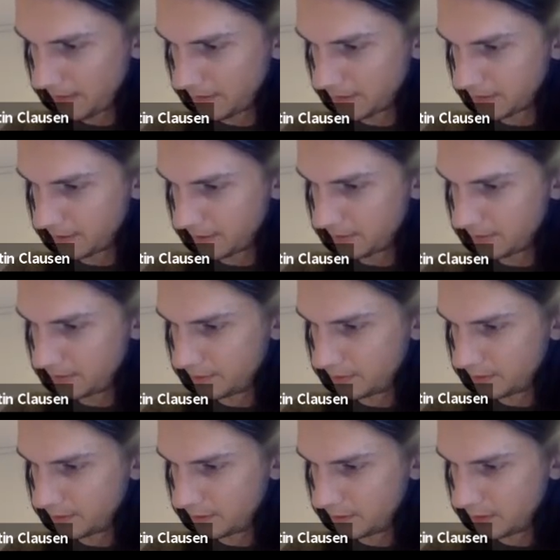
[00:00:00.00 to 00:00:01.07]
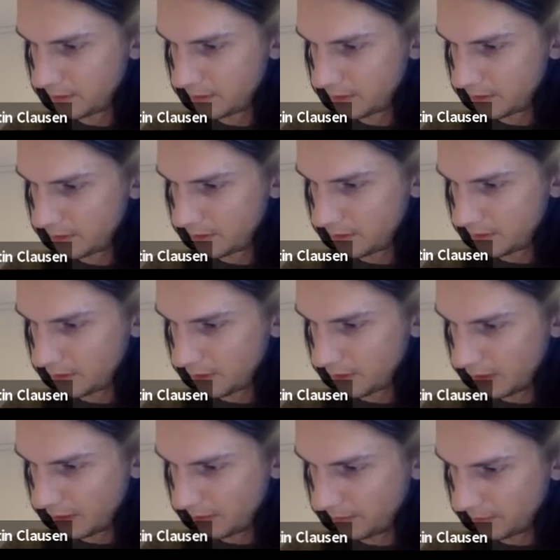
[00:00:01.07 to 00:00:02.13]
So
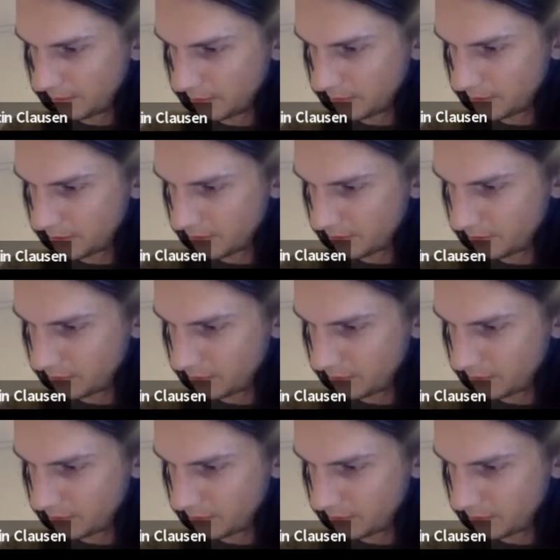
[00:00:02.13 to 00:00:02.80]
M goes to,